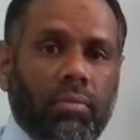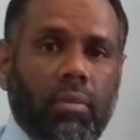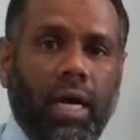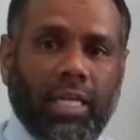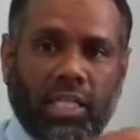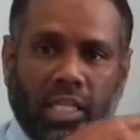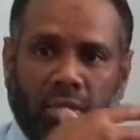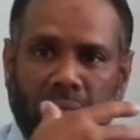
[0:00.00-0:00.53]

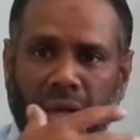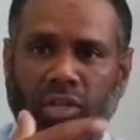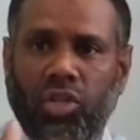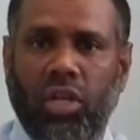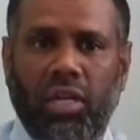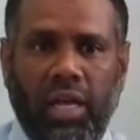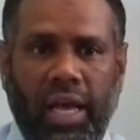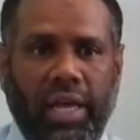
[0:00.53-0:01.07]
as is
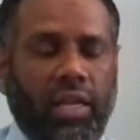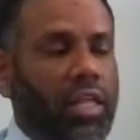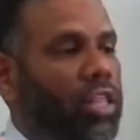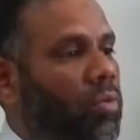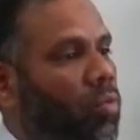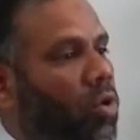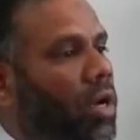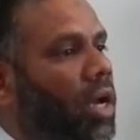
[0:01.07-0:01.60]
mentioned in the hadith
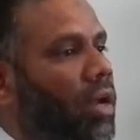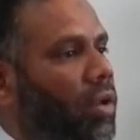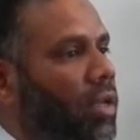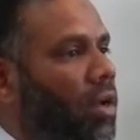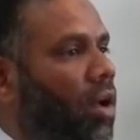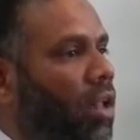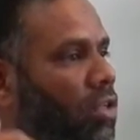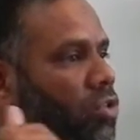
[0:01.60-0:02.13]
in
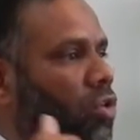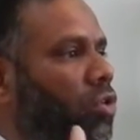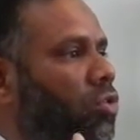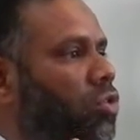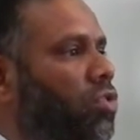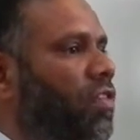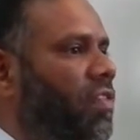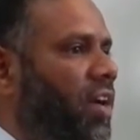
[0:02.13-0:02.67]
Bukhari, also
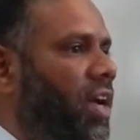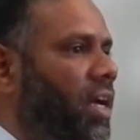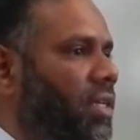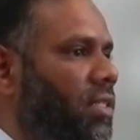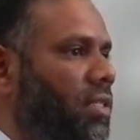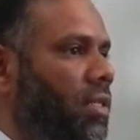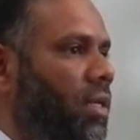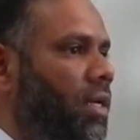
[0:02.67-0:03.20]
used to
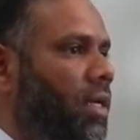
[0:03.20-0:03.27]
fast